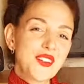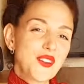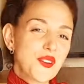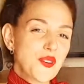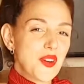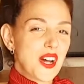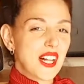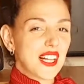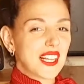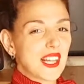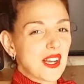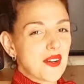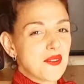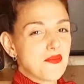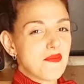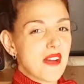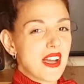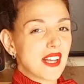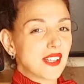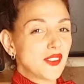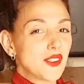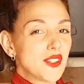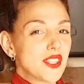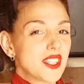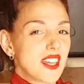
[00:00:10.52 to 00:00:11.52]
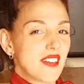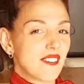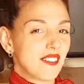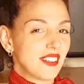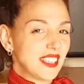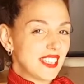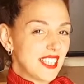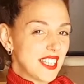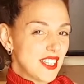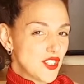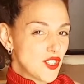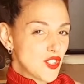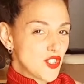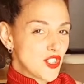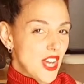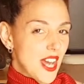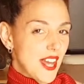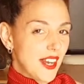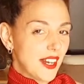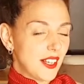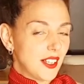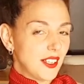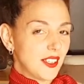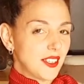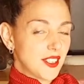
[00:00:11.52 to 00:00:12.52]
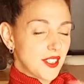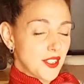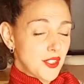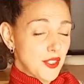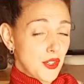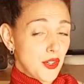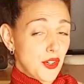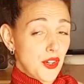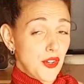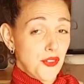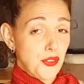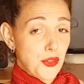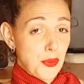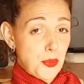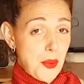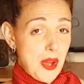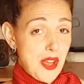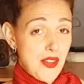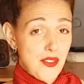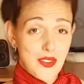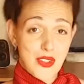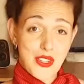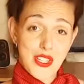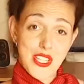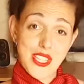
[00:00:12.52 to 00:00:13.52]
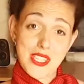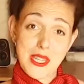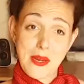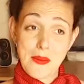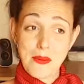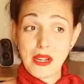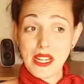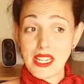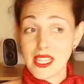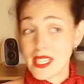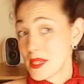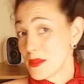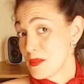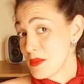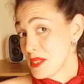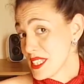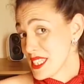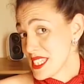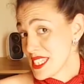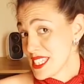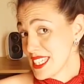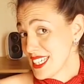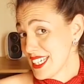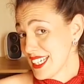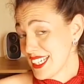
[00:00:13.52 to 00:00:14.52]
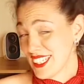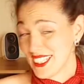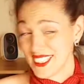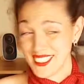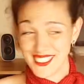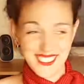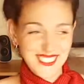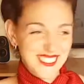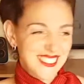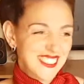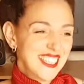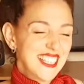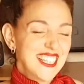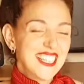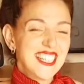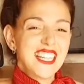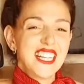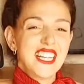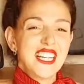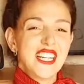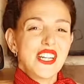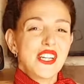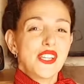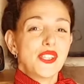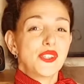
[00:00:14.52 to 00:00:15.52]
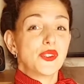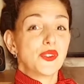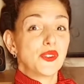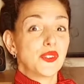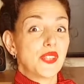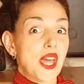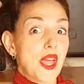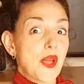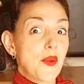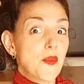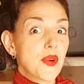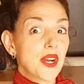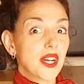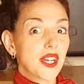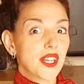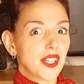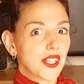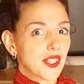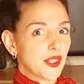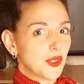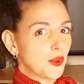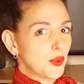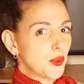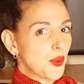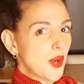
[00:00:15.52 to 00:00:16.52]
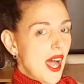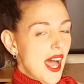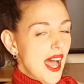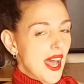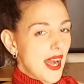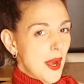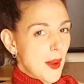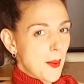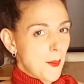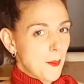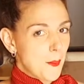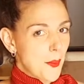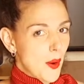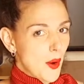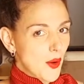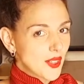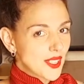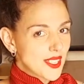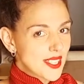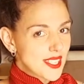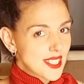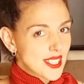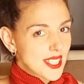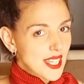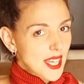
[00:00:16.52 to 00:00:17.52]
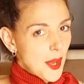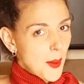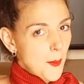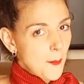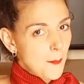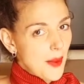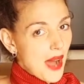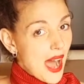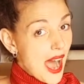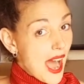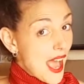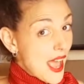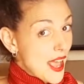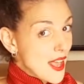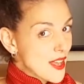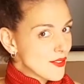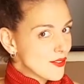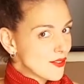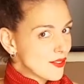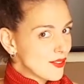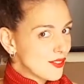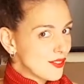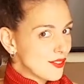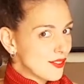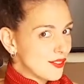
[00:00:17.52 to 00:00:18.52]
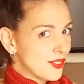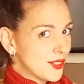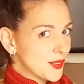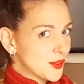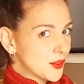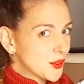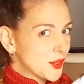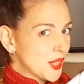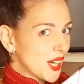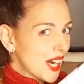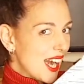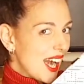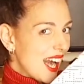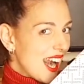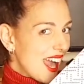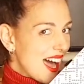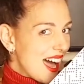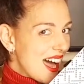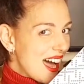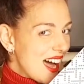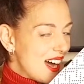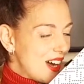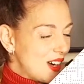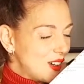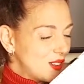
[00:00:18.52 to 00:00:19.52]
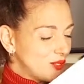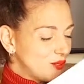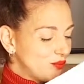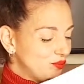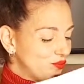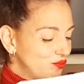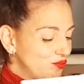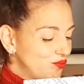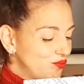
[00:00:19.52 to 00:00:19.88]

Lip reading: everyone, welcome back to 7 Days channel. Sorry for my voice, I'm a little bit sick. Today we're gonna do an unboxing by Furla.